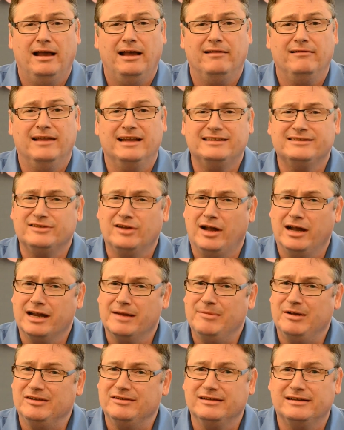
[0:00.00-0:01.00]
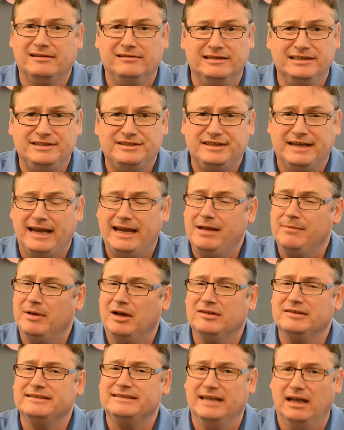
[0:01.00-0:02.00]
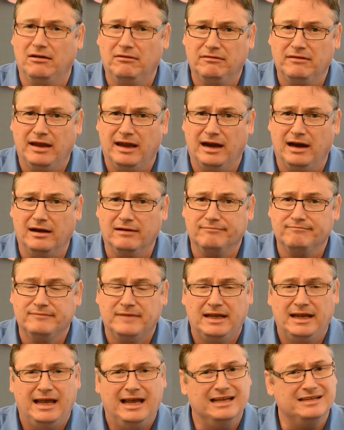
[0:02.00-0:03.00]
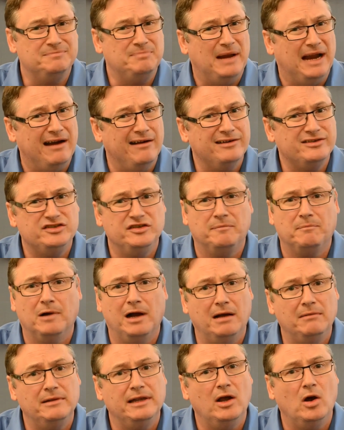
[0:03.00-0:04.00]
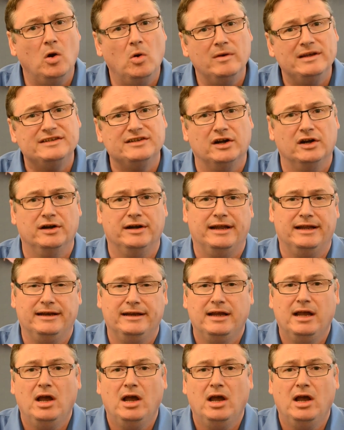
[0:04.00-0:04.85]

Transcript: Let's talk about the cliche about self-care. As parents, you've probably always heard it.